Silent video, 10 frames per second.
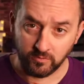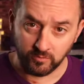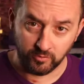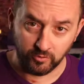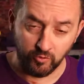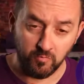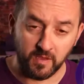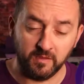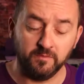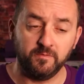you
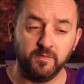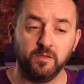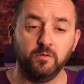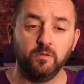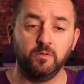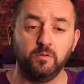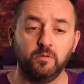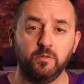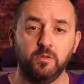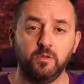may feel
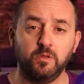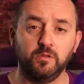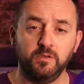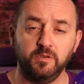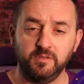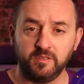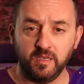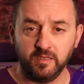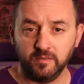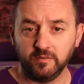that it
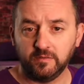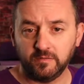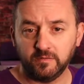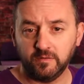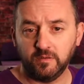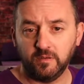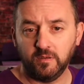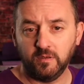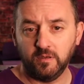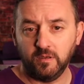takes
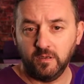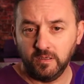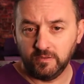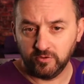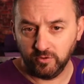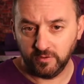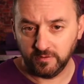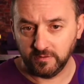eternity.